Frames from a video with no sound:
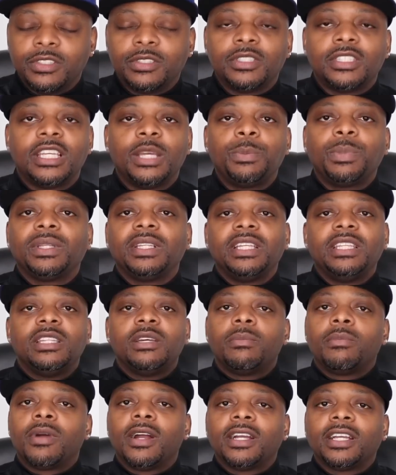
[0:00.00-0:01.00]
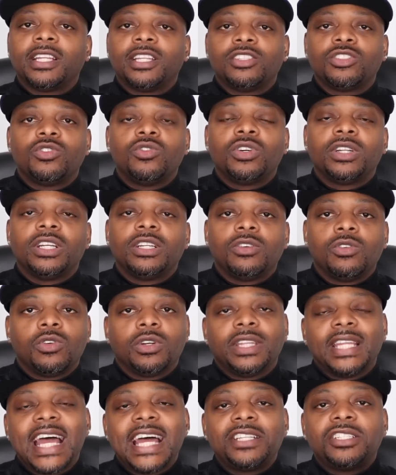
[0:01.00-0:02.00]
typically the market is going to
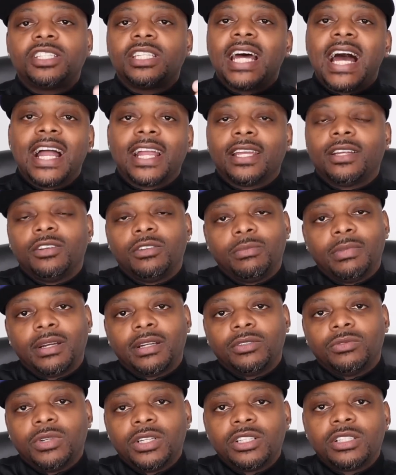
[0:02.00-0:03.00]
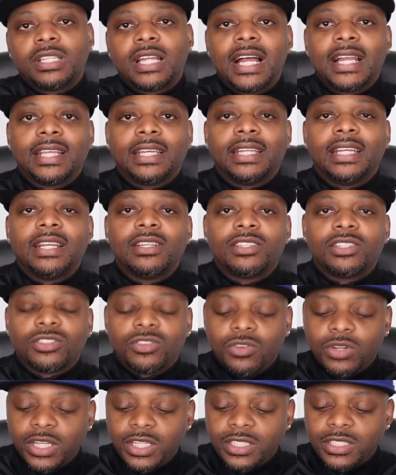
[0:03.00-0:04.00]
or that stock it don't matter what stock it is it's
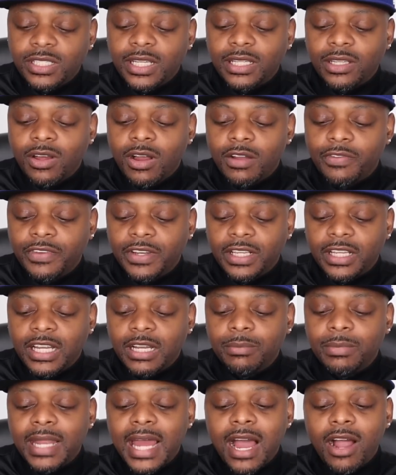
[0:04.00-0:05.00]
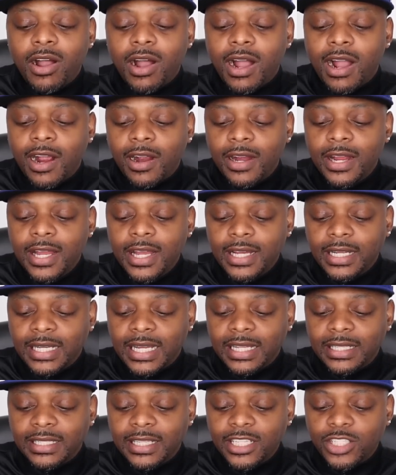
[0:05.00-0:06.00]
going to sell off and come down hard
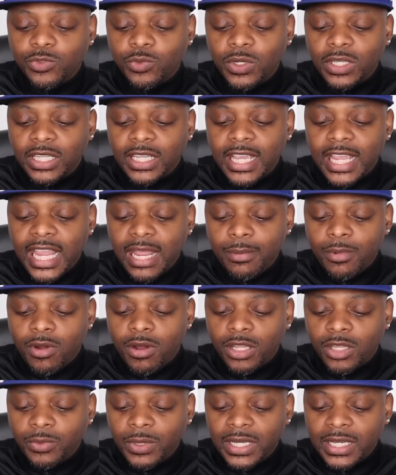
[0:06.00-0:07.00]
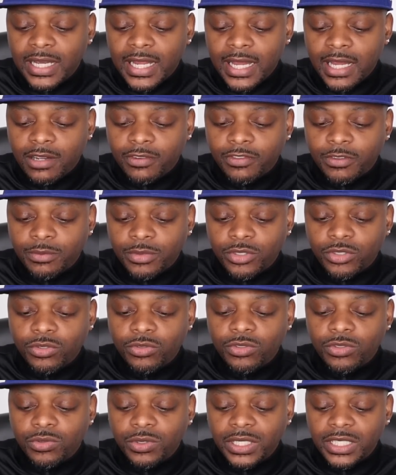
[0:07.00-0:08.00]
now this one came all the way down from
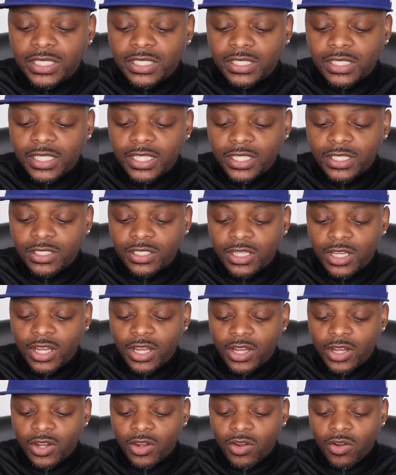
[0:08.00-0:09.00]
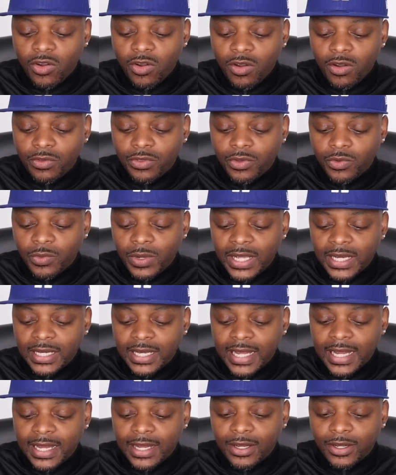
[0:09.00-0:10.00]
226 all the way
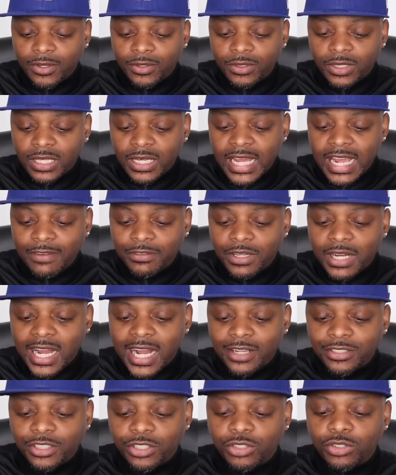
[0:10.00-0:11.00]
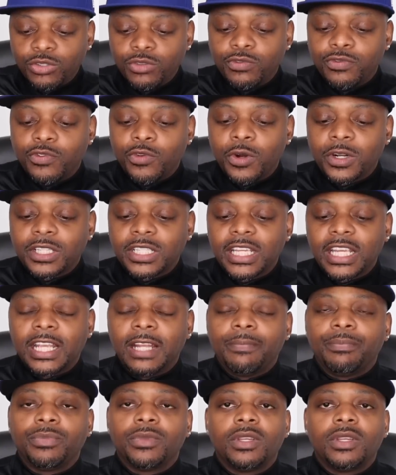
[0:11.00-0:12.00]
down and after hours was
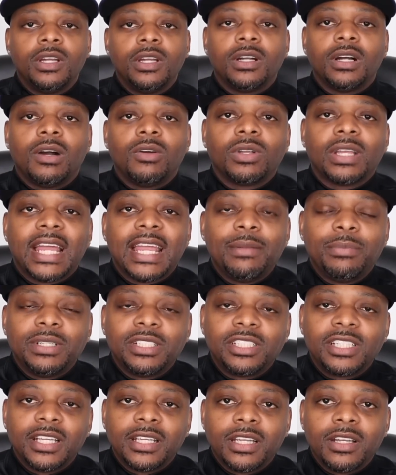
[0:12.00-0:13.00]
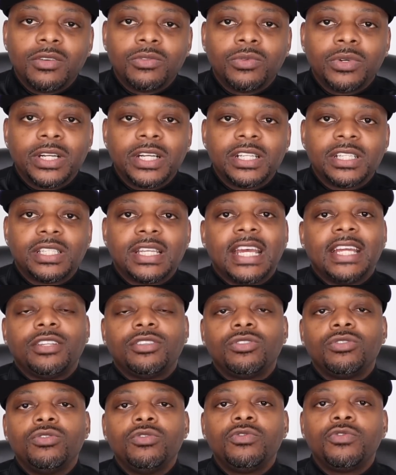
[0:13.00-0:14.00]
214 okay but check out where it's
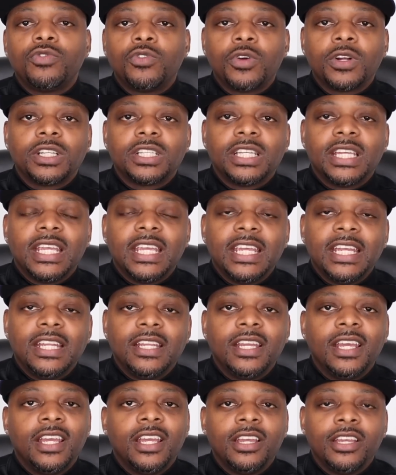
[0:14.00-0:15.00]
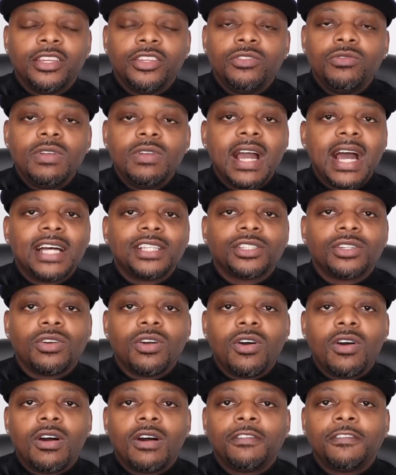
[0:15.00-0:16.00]
at 214 you guys are
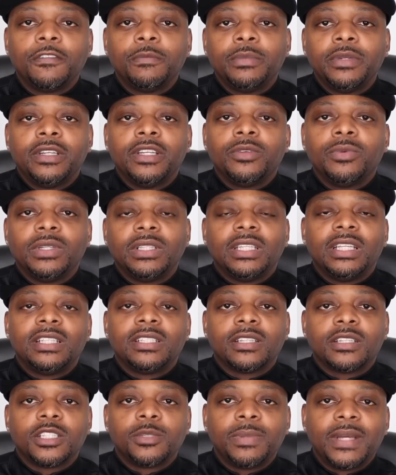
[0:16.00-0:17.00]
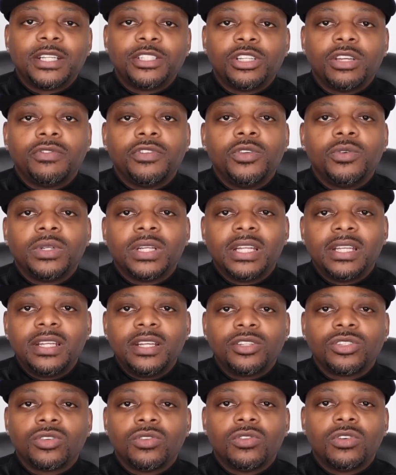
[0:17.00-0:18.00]
all familiar with this especially if you're in a
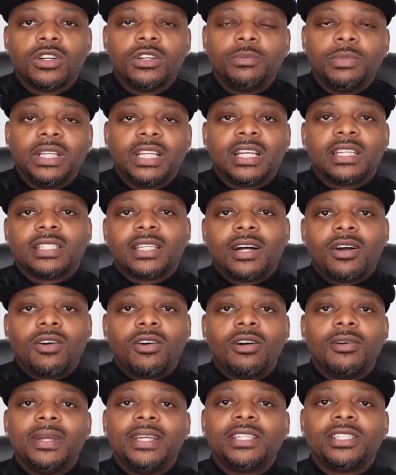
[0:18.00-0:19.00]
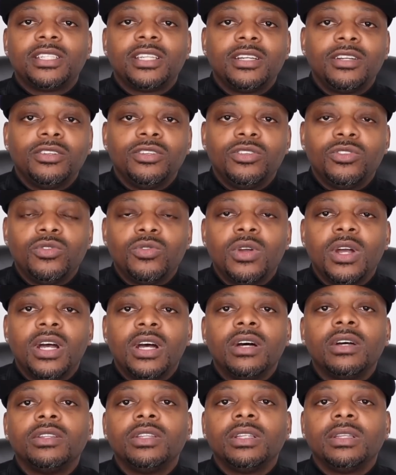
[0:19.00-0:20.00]
discord because i always tell you
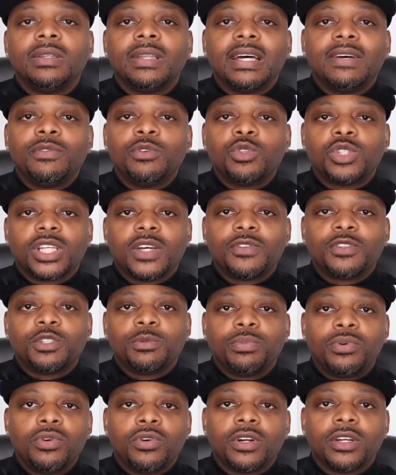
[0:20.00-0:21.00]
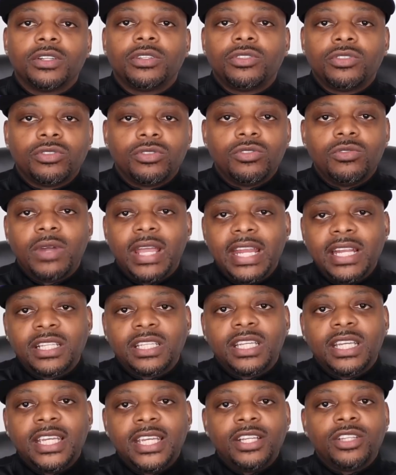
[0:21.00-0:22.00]
the levels of support
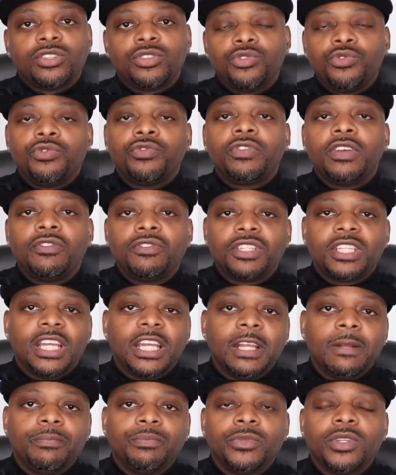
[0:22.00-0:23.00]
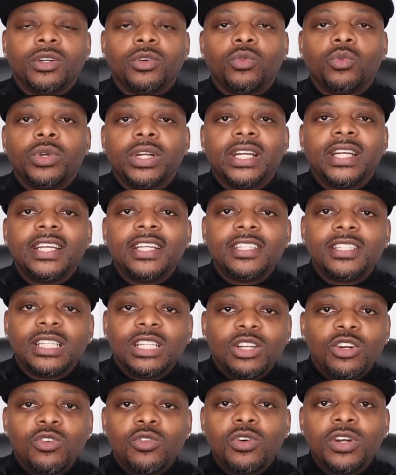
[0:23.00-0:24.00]
218 215 where is
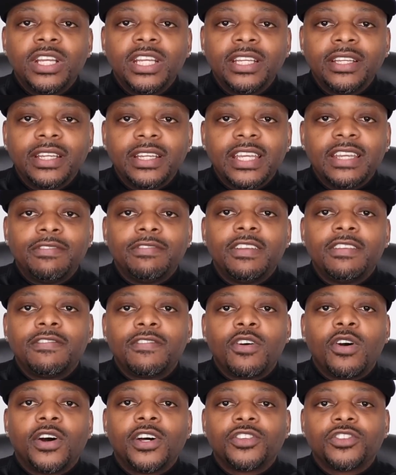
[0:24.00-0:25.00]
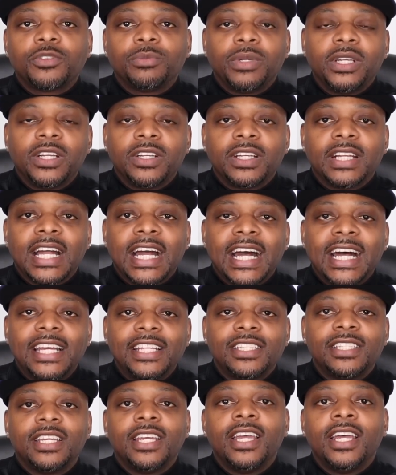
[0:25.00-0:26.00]
it going if it falls from here
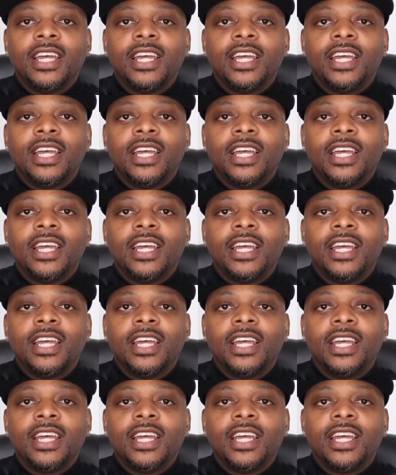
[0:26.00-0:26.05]
guys